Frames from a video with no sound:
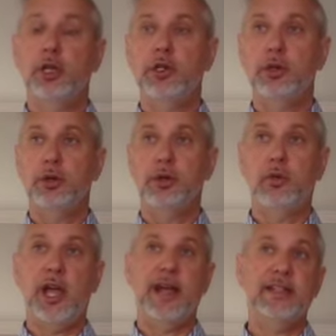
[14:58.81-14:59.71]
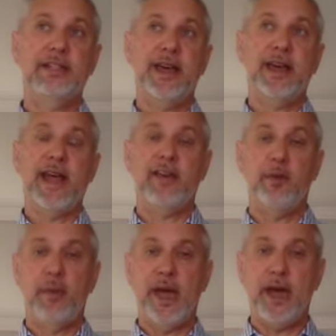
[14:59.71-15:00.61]
to lights that have a
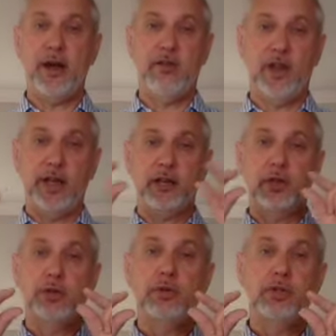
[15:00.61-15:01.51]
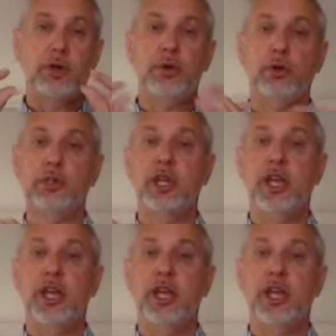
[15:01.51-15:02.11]
pattern of like two circles